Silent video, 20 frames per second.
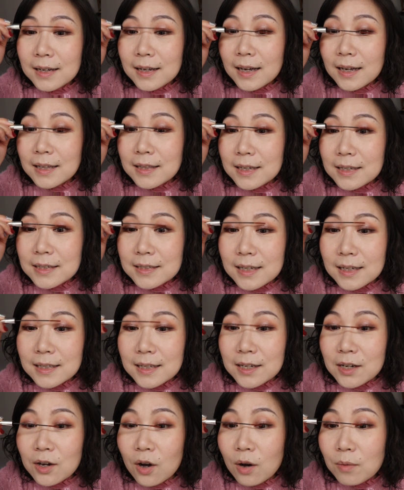And then he said
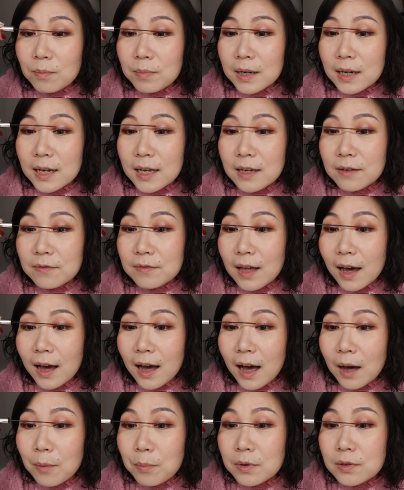he can't believe
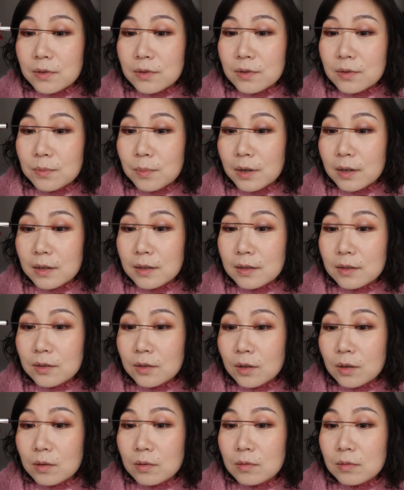that happens, but you
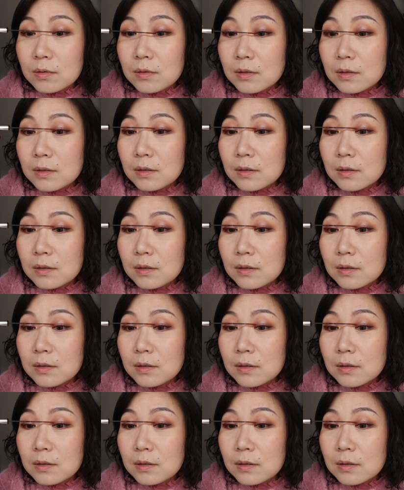know,